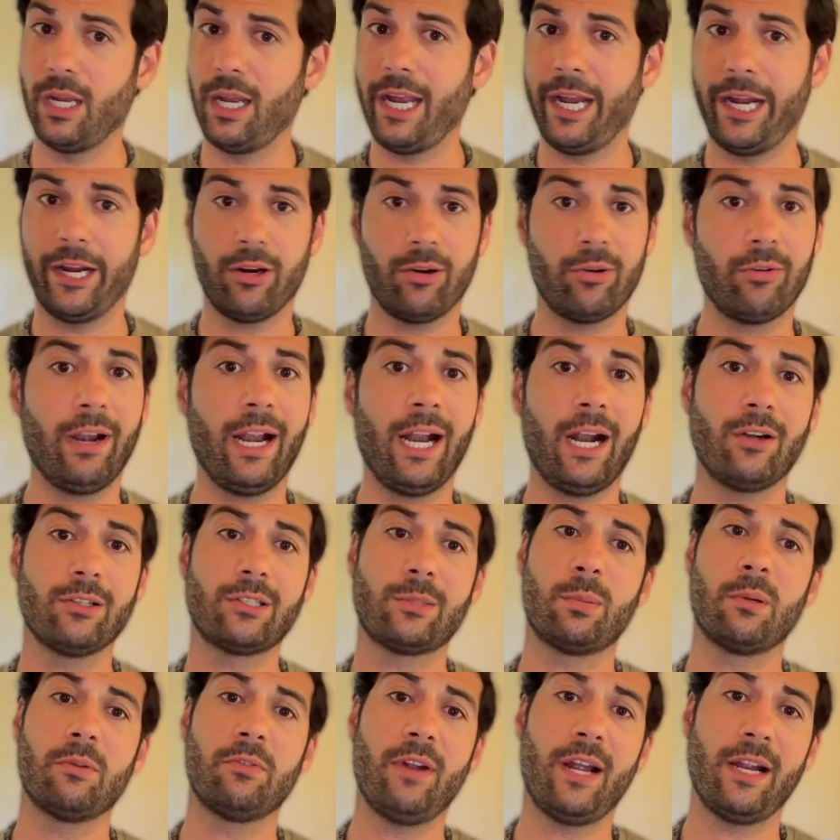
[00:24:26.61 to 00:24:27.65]
air around
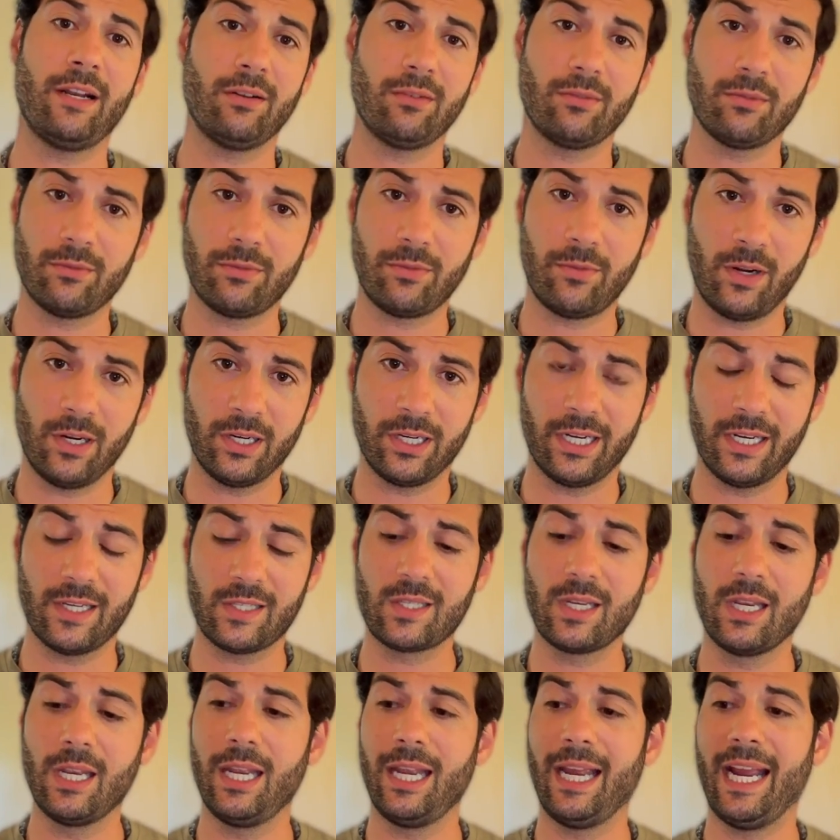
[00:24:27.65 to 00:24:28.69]
to prevent fungus.